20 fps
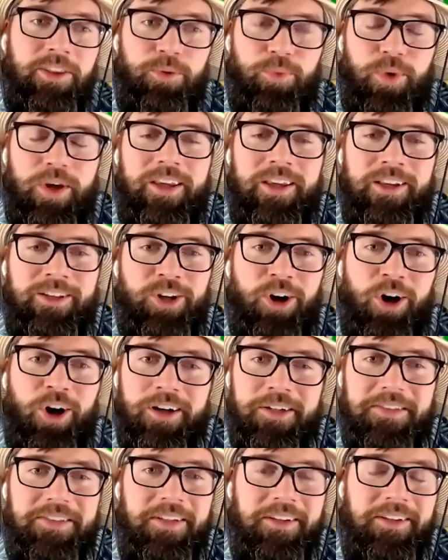on the way he
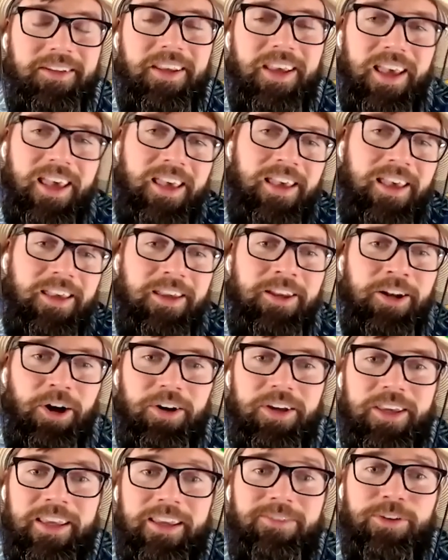talks. And, you know,
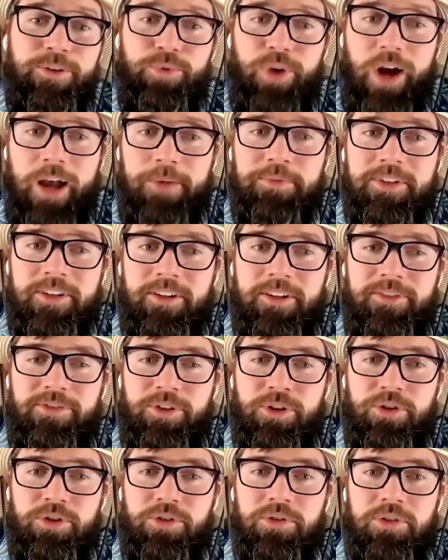he even raps in a
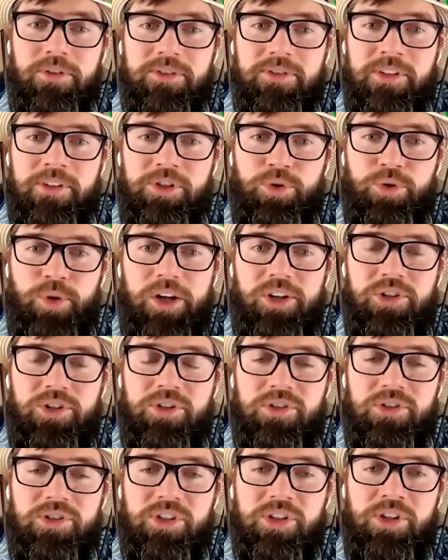few
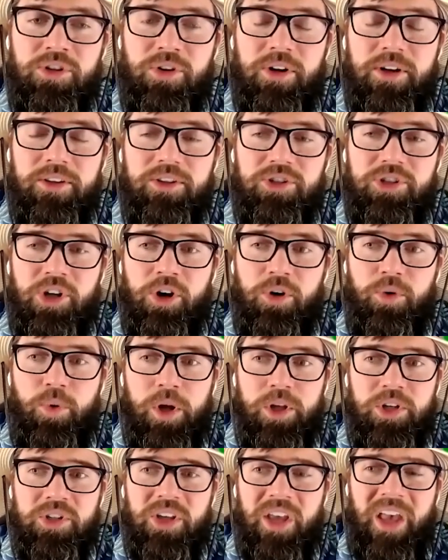situations too on the show,
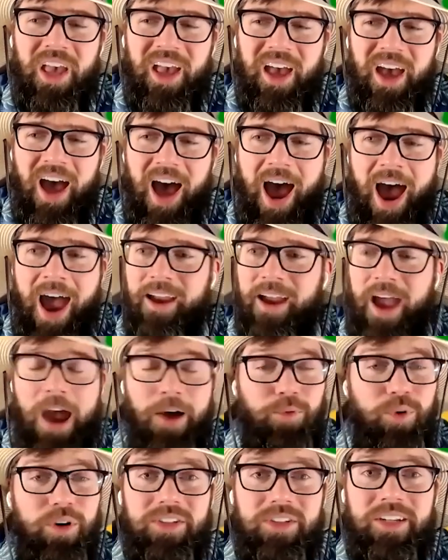which I
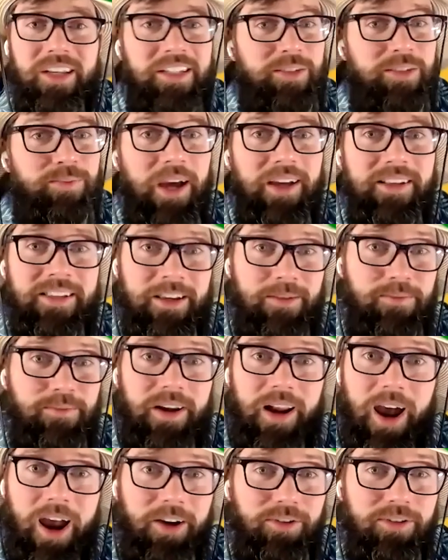wasn't expecting,
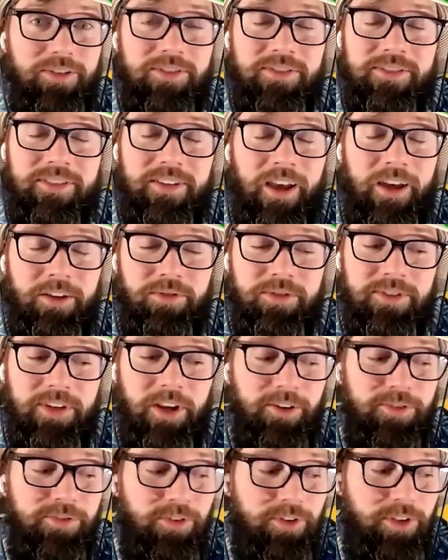but I was
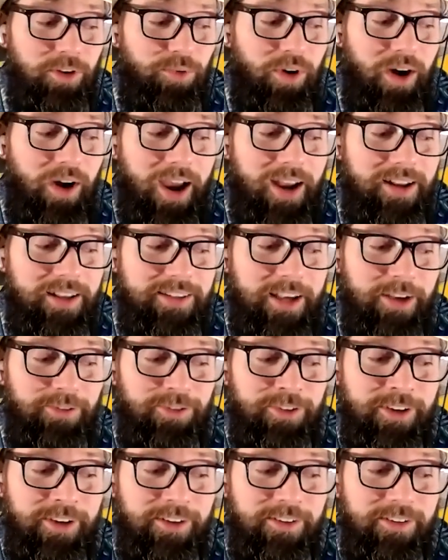there for the ride. It
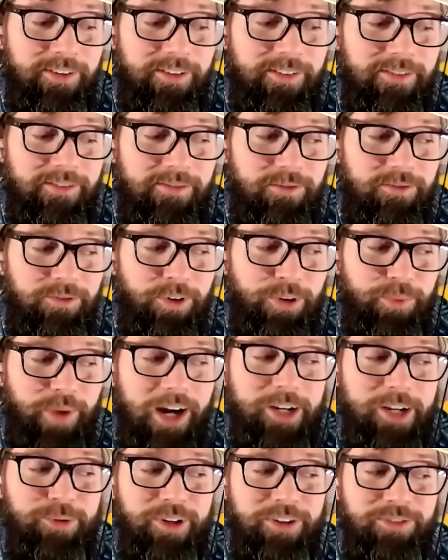definitely
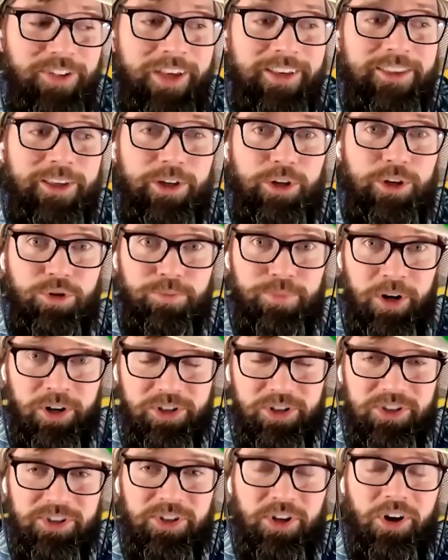reminded me of like the Goo
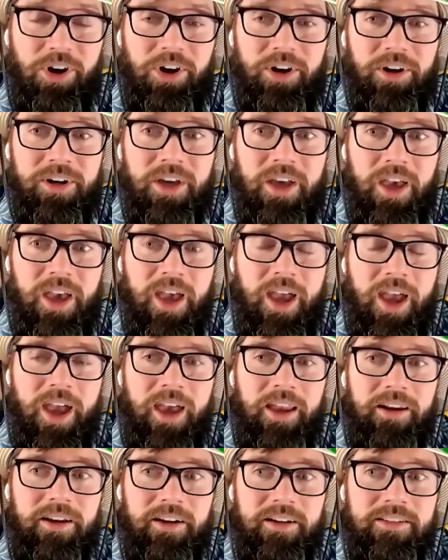Punch song,
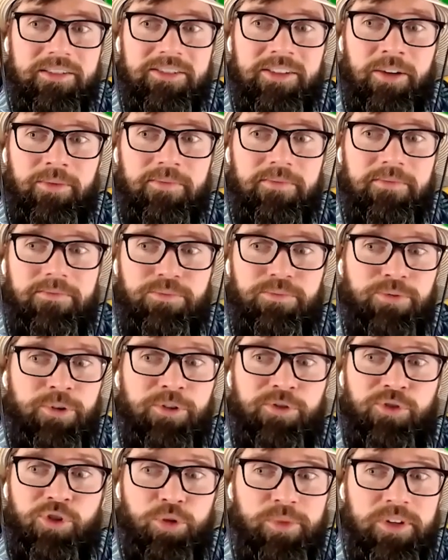and some
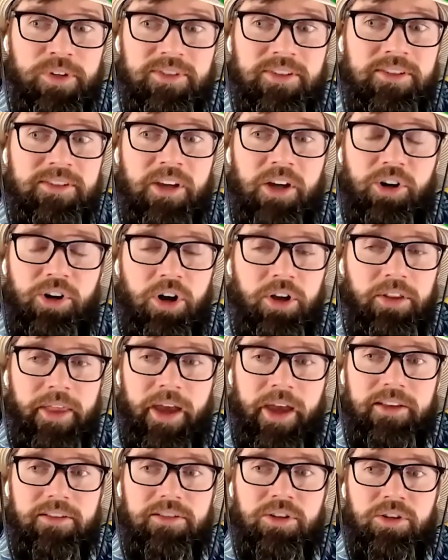performances on all
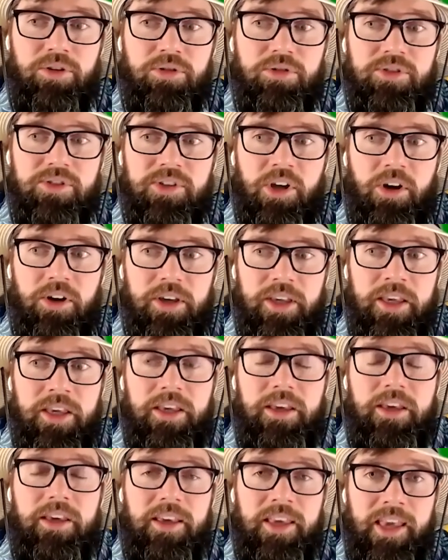that too. So
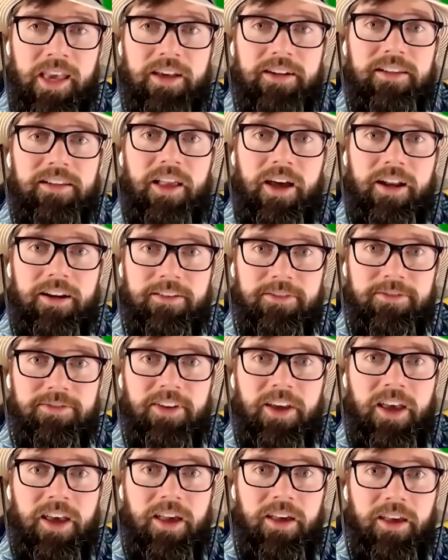he had a lot of
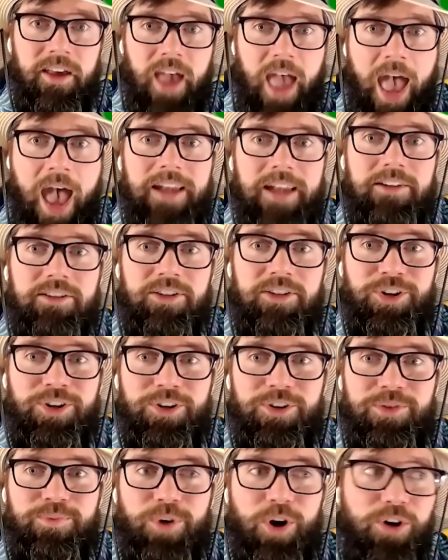
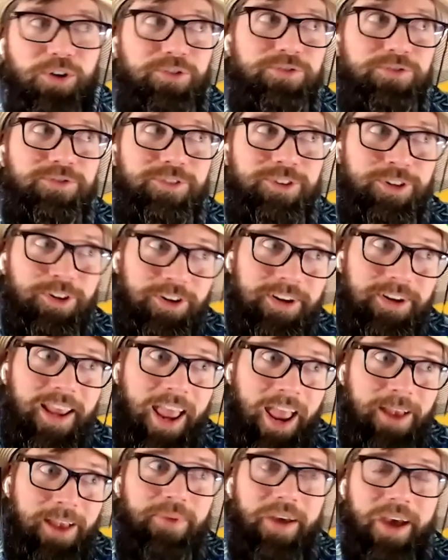attitude, both good
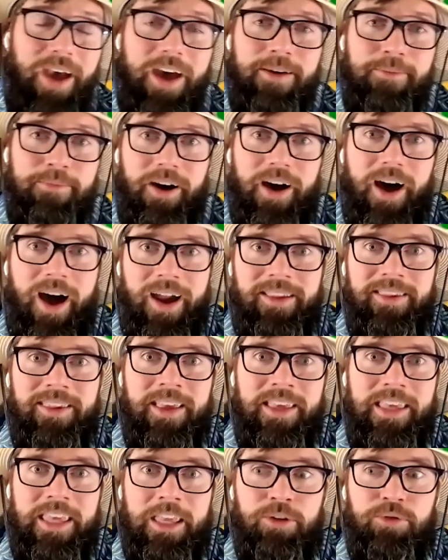and bad, but I
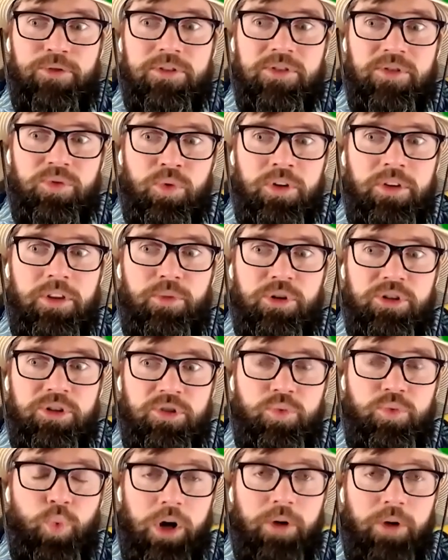think he was one of the
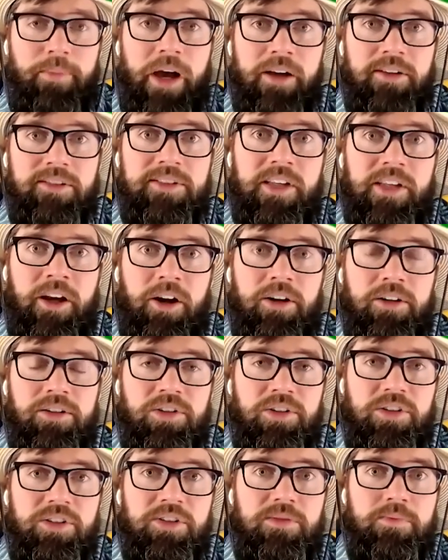most well-balanced
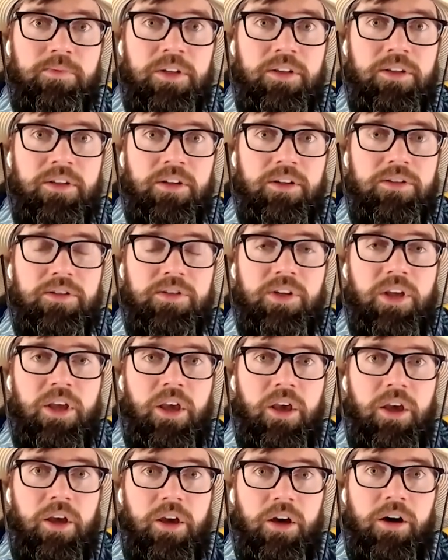characters, because
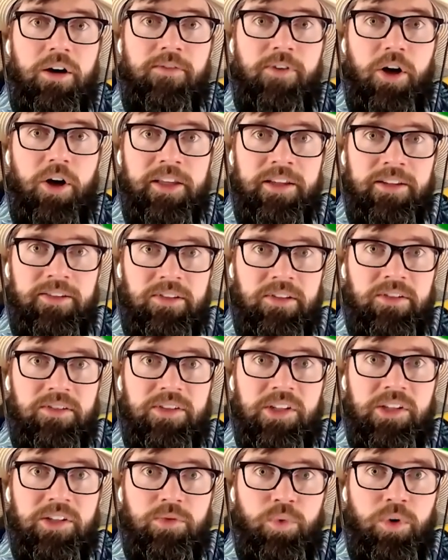of all the
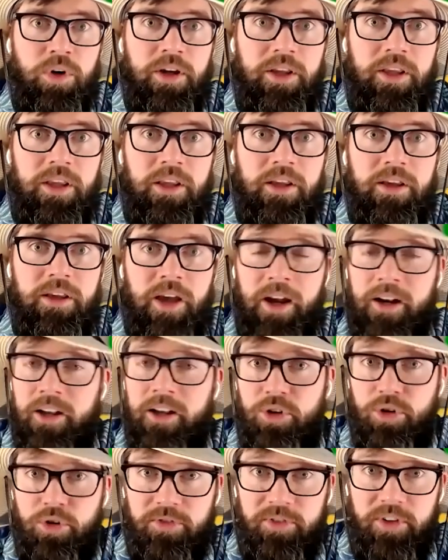instances where he kind of
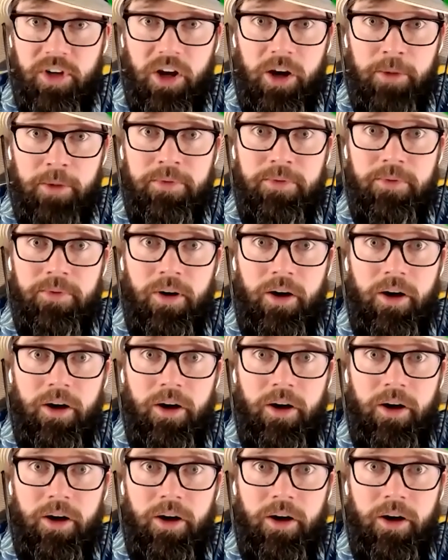goofed up,